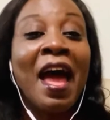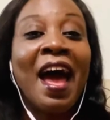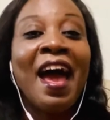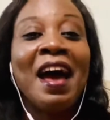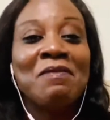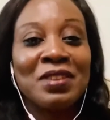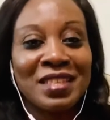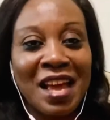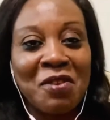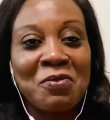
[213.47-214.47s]
I have this
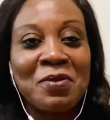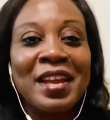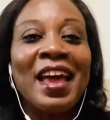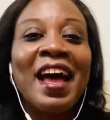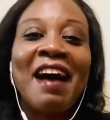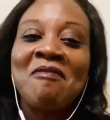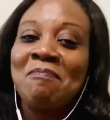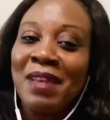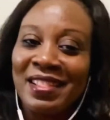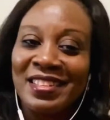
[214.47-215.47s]
kind of friend. I've
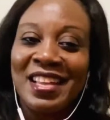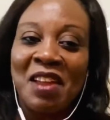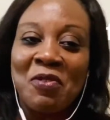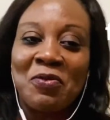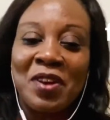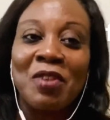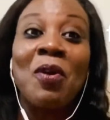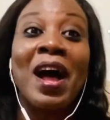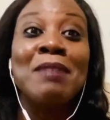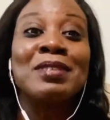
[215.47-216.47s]
met this kind of friend. Or
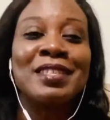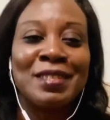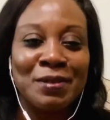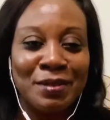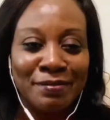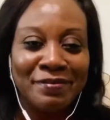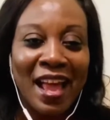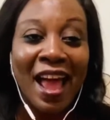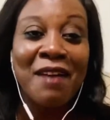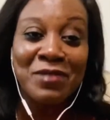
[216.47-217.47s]
I
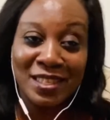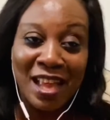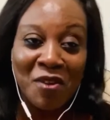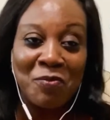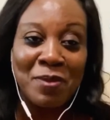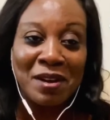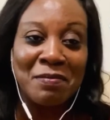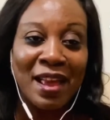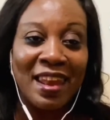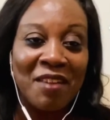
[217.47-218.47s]
have this kind of friend in
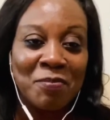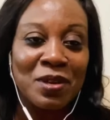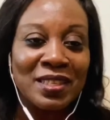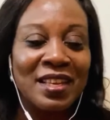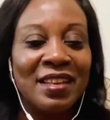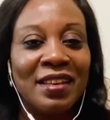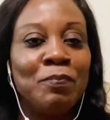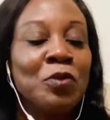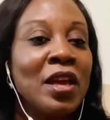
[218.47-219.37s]
my life presently.